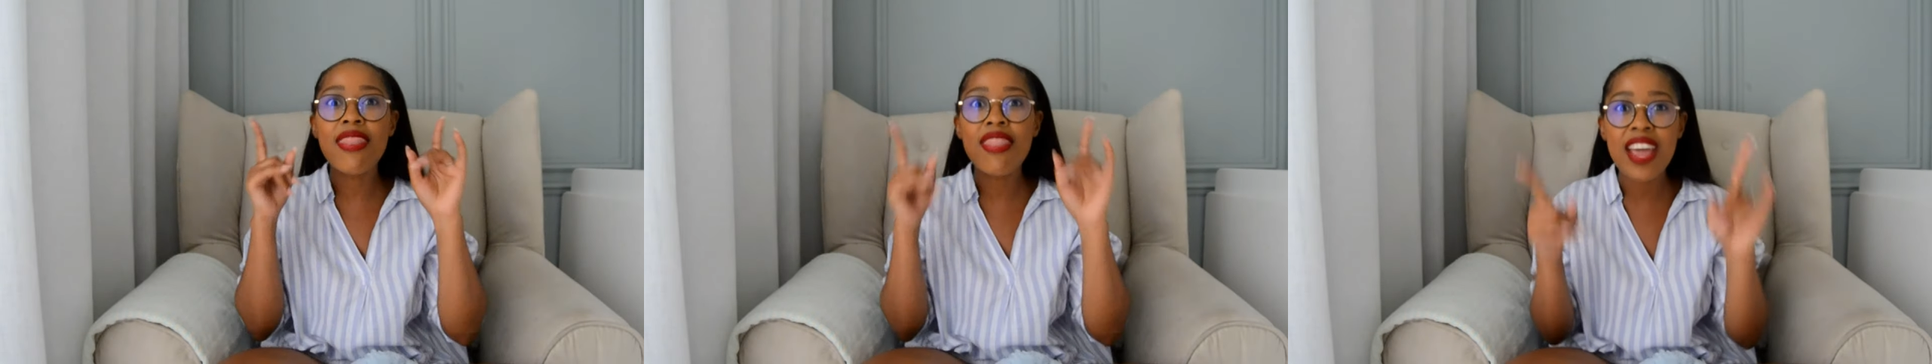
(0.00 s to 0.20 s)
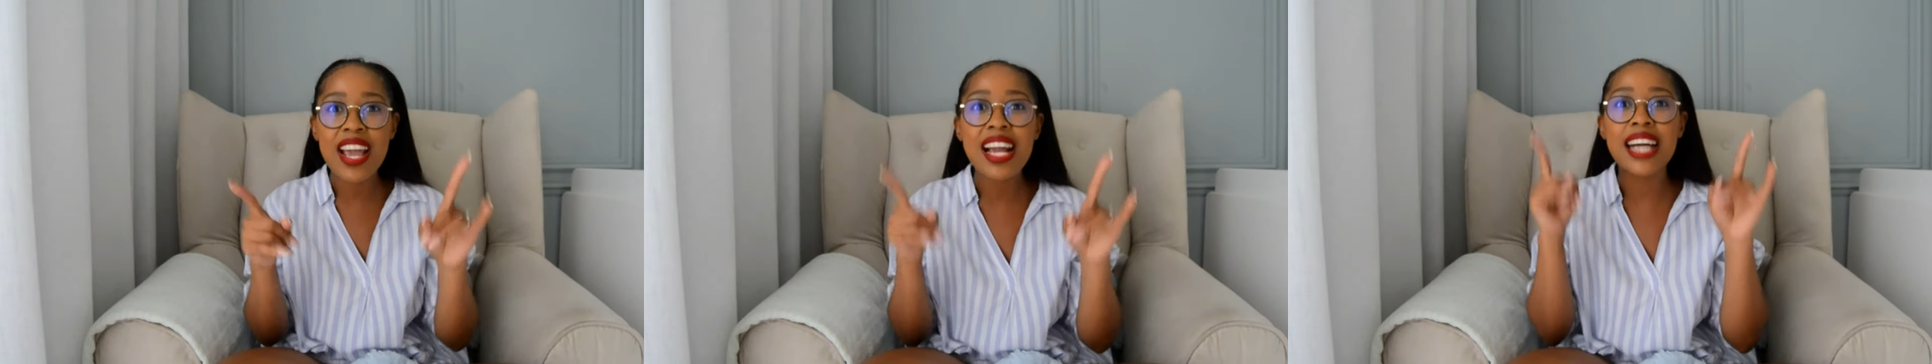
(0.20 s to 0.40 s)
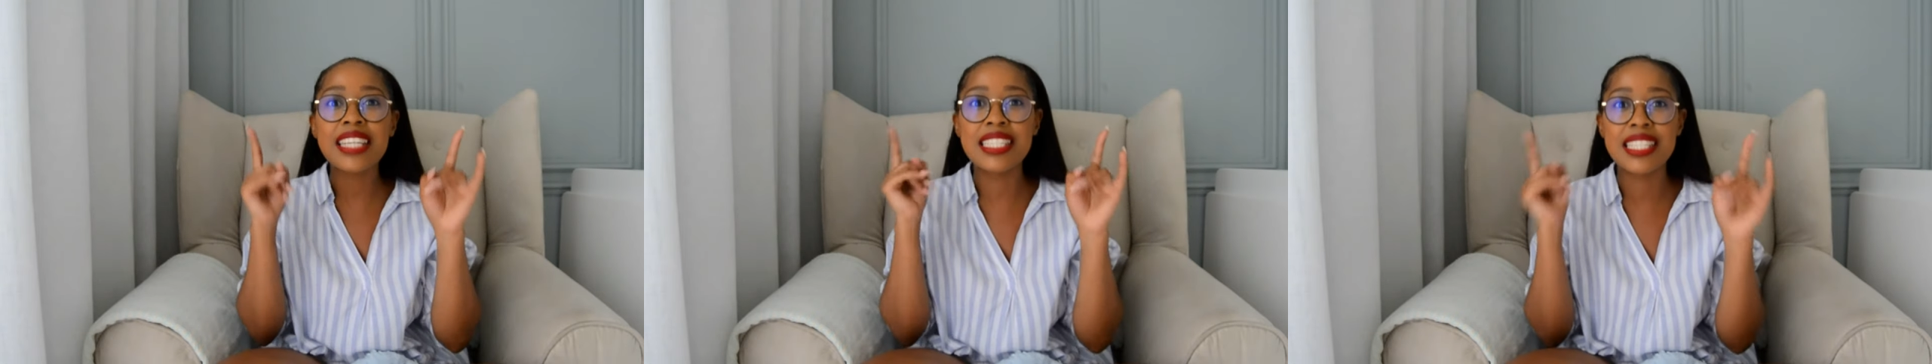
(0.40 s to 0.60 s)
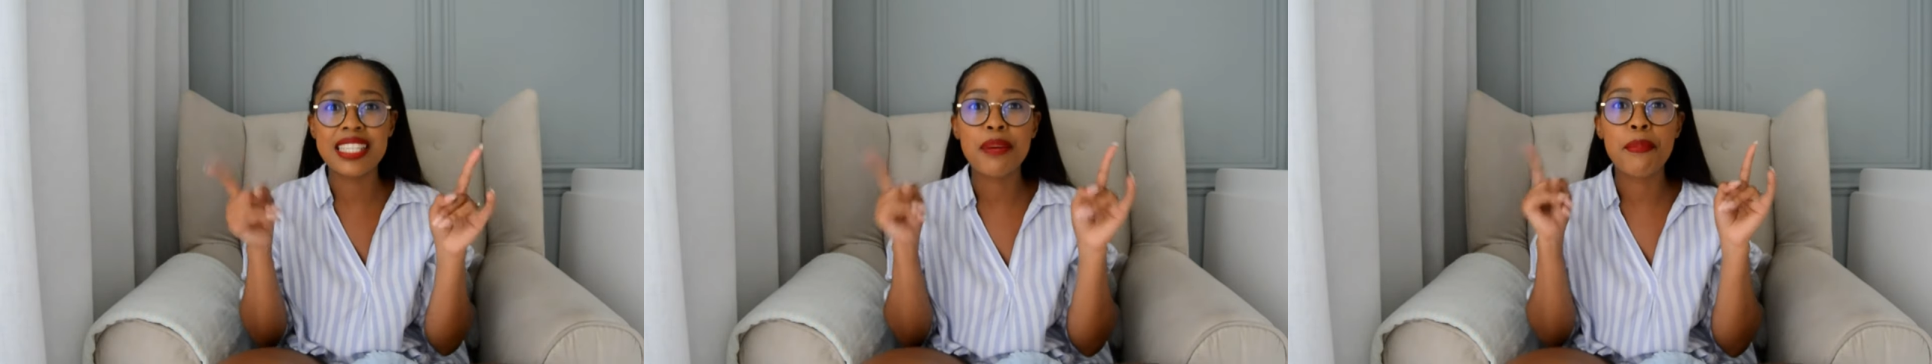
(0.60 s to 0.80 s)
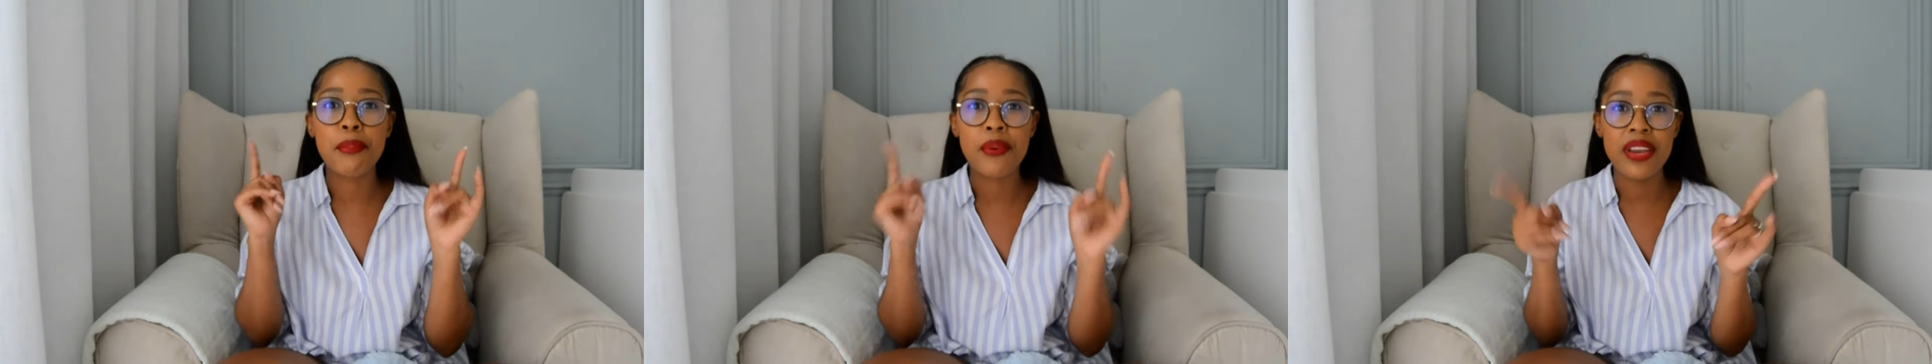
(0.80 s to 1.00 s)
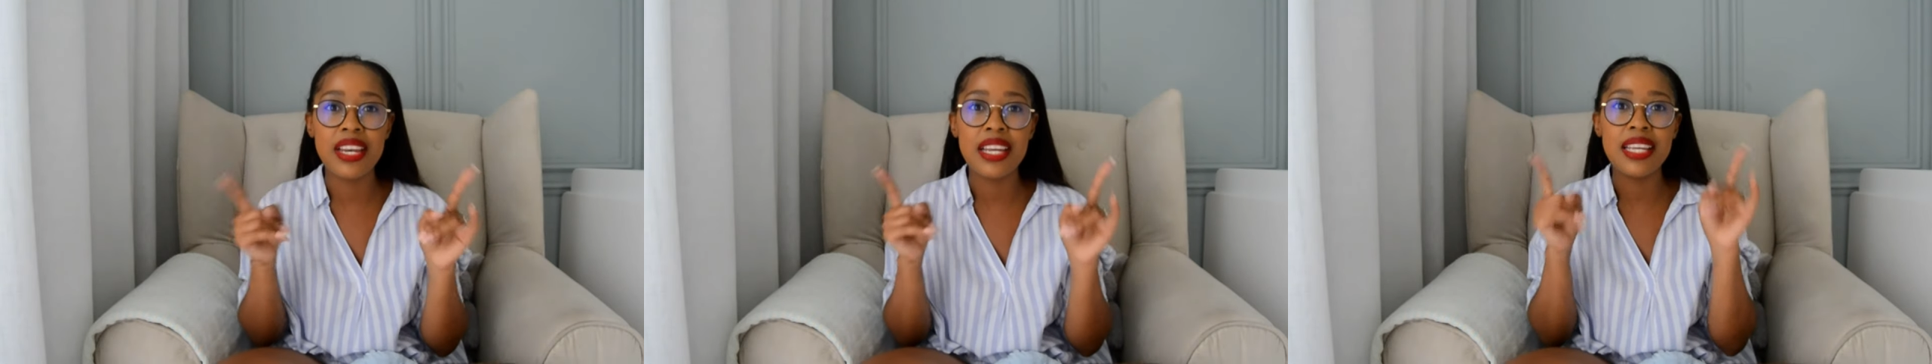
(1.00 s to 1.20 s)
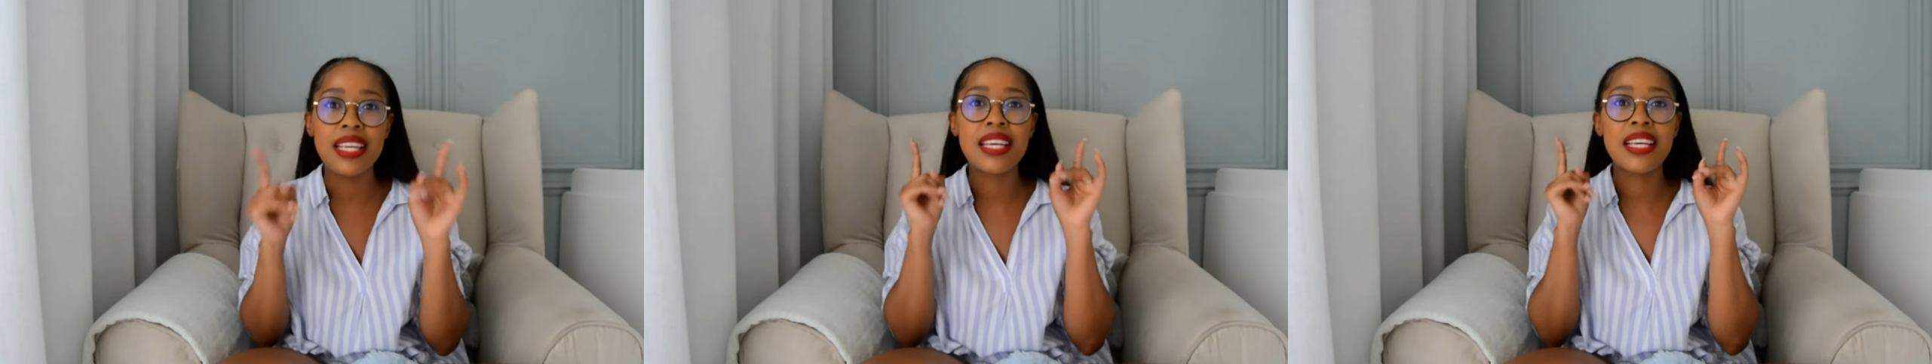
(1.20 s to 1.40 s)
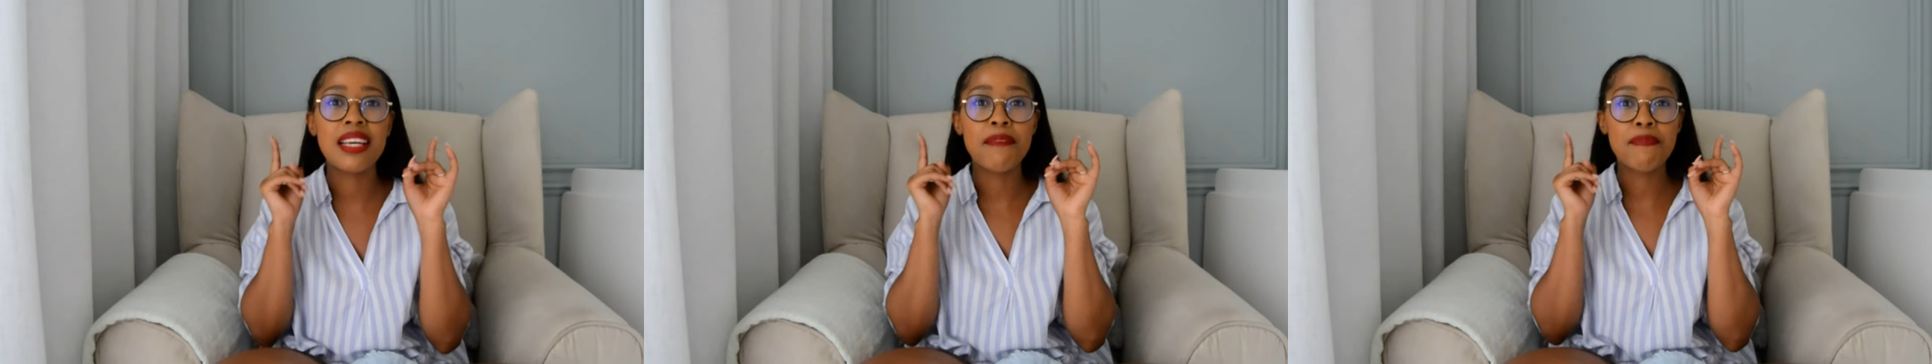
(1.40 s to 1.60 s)
think I did a pretty
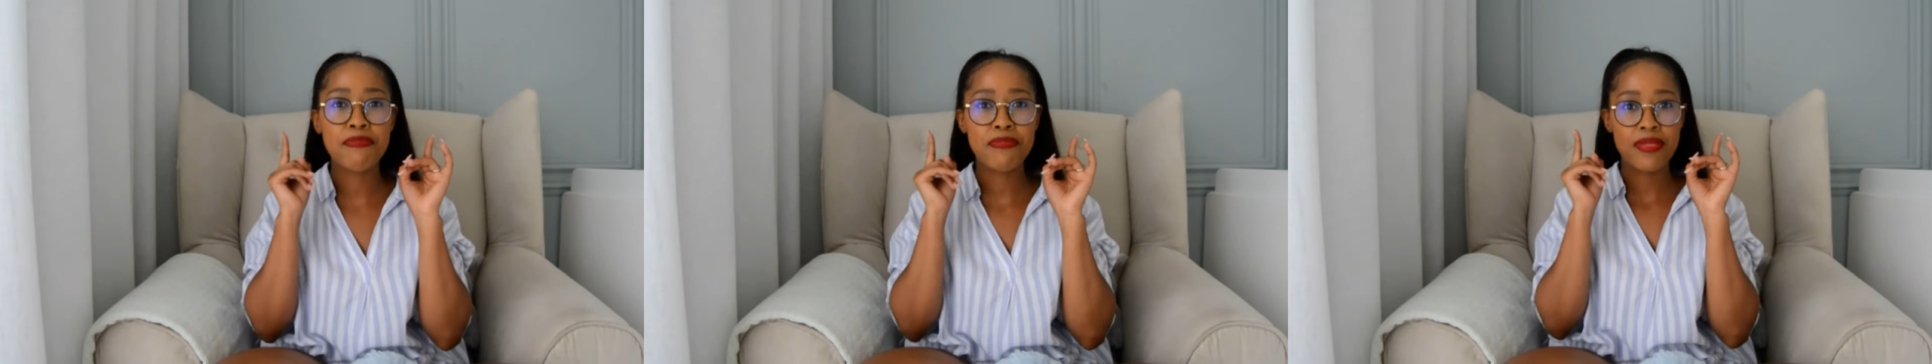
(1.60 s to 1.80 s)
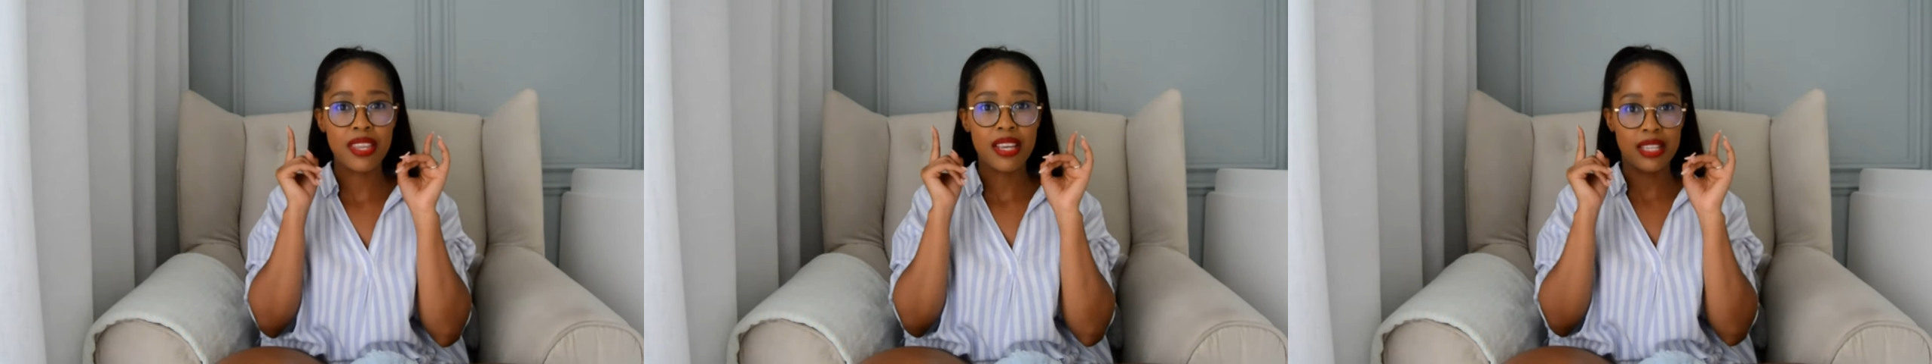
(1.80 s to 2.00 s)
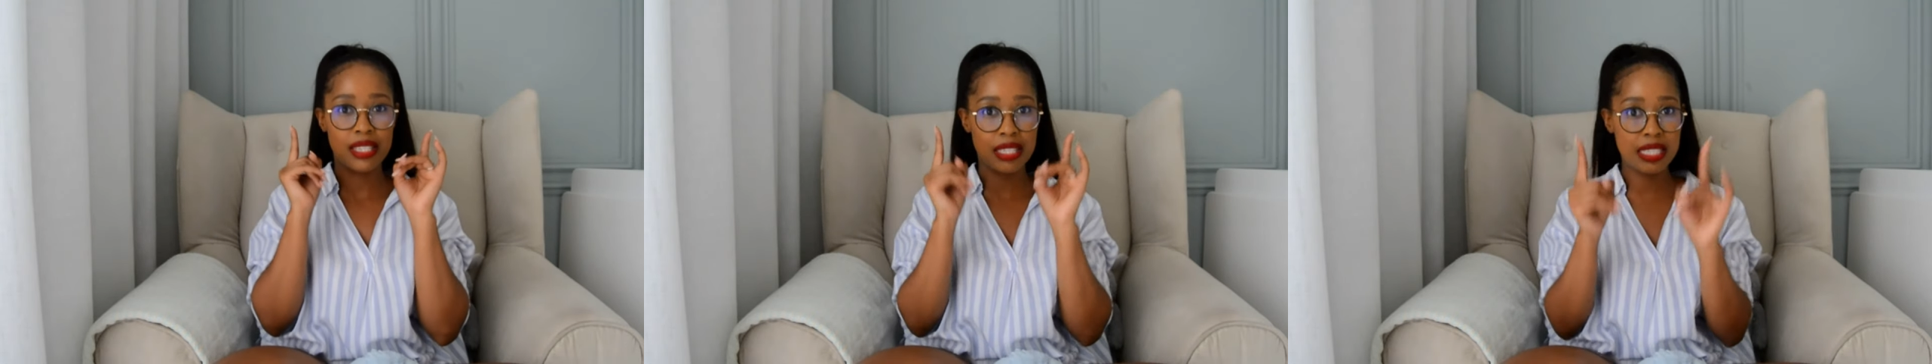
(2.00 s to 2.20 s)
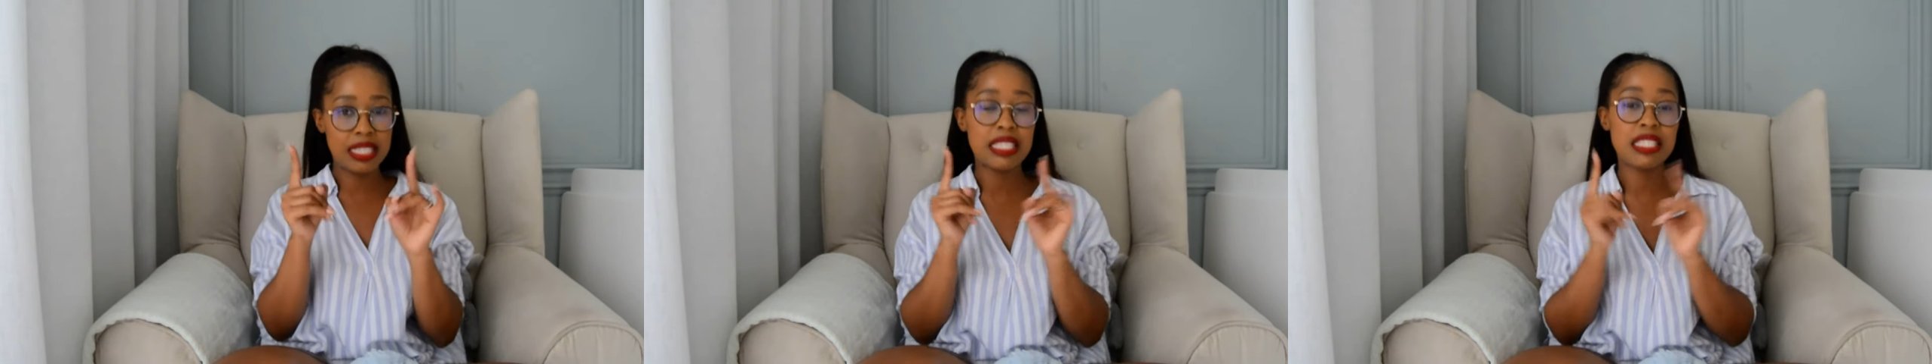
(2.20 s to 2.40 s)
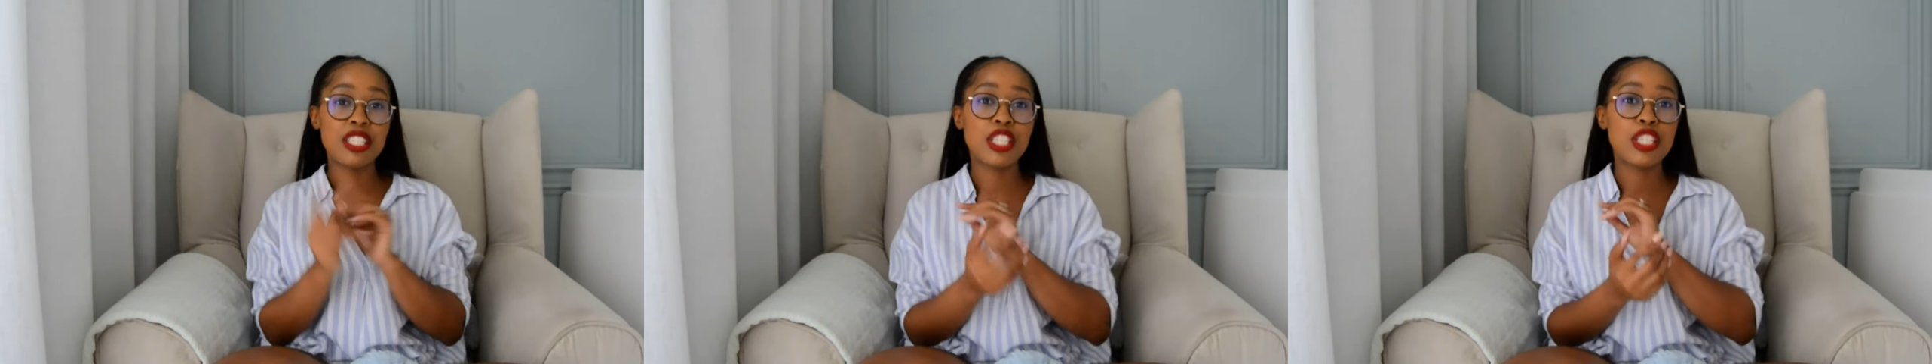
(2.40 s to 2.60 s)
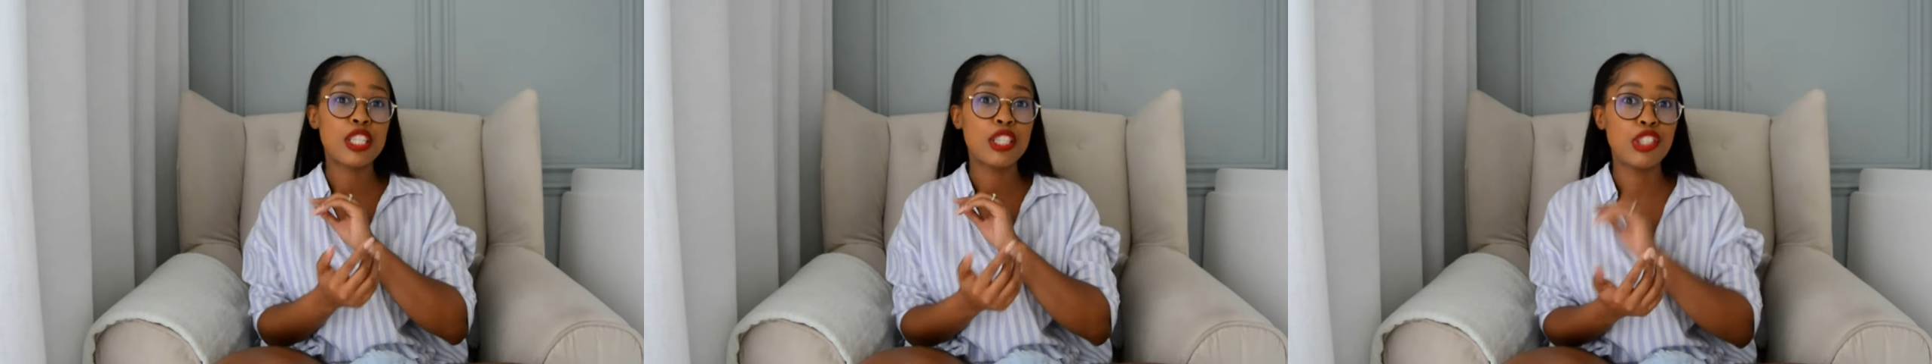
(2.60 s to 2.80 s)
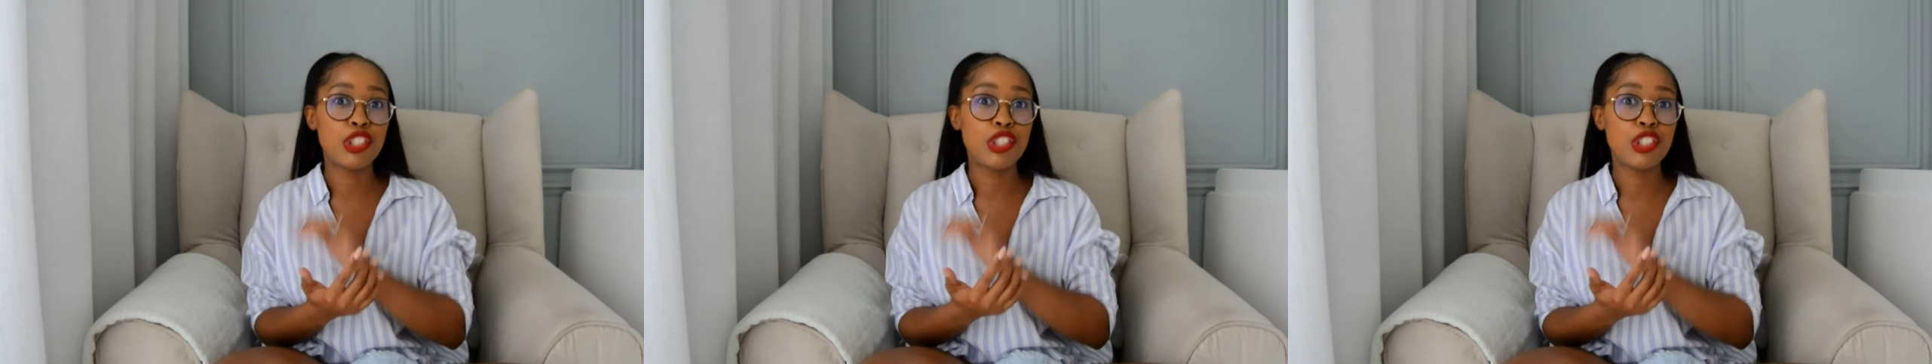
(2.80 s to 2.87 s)
decent